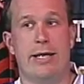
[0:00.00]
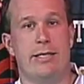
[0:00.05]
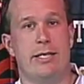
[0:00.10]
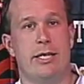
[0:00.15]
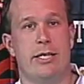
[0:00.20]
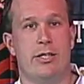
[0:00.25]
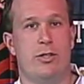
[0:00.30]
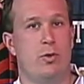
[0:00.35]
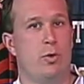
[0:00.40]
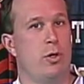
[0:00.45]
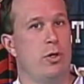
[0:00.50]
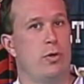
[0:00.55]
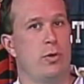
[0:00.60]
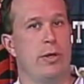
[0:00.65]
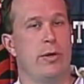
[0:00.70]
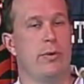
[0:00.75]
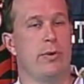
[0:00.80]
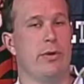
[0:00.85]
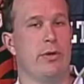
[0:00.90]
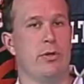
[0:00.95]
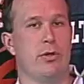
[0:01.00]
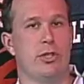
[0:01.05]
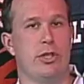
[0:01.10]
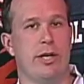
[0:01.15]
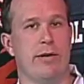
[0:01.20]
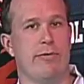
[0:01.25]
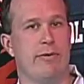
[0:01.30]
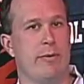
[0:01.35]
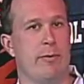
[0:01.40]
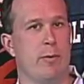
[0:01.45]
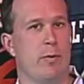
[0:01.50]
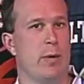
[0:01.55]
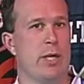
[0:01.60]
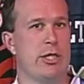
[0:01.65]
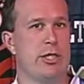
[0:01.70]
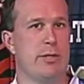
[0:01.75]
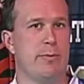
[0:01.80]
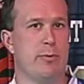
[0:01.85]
I tend to agree with you, Jeff. I mean, Reggie